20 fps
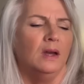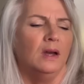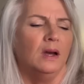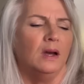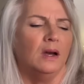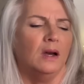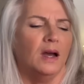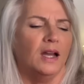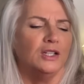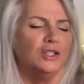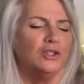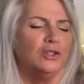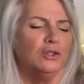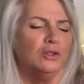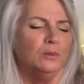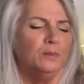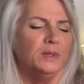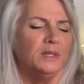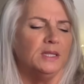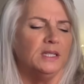I
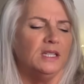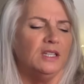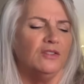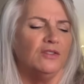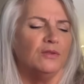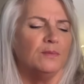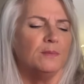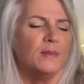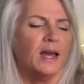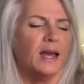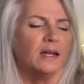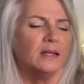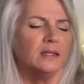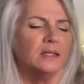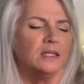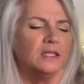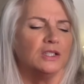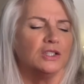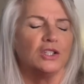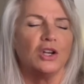do believe,
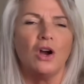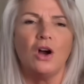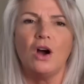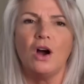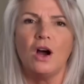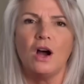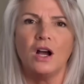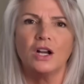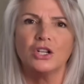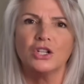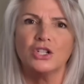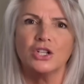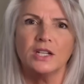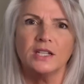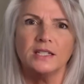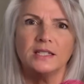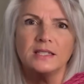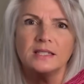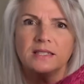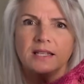Madeline
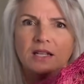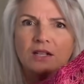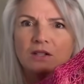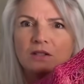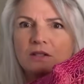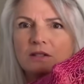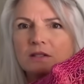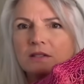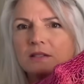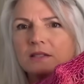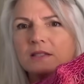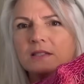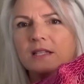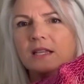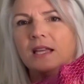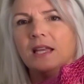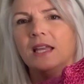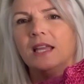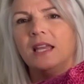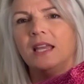Tosh singles
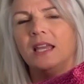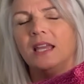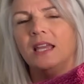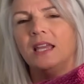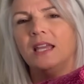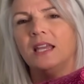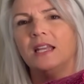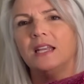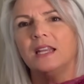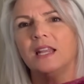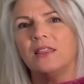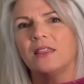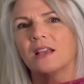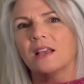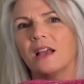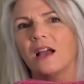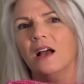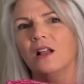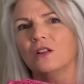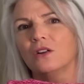in the
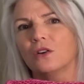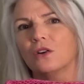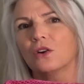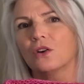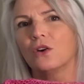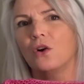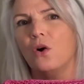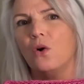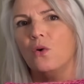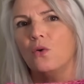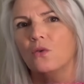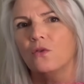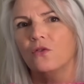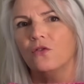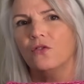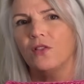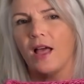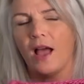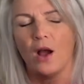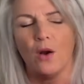color
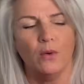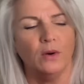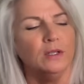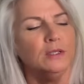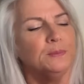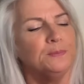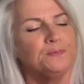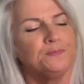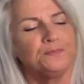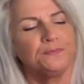Coneflower.